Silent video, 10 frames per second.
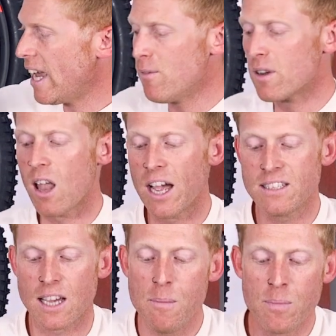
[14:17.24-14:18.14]
even
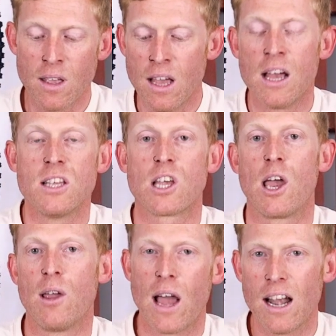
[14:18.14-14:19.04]
lighter.
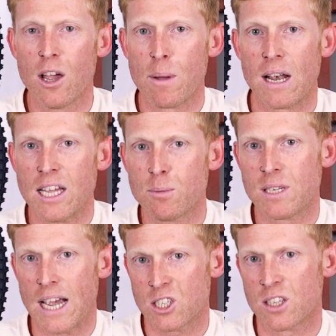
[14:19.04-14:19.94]
So a little bit less
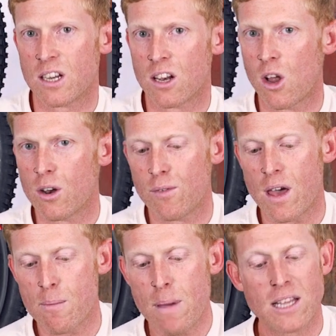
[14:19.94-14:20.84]
protection than a lot of
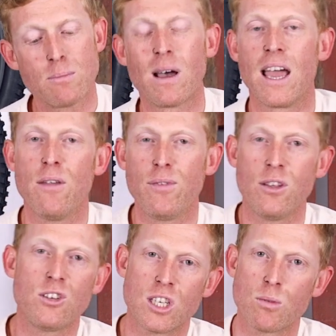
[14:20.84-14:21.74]
other pads, but if
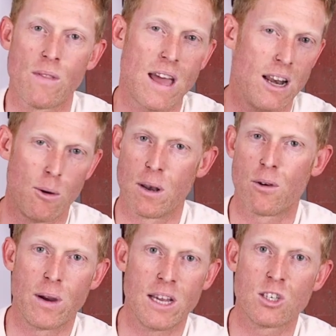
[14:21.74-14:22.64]
you just want that little bit
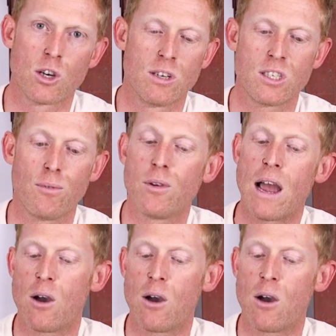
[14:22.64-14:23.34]
of reassurance if you're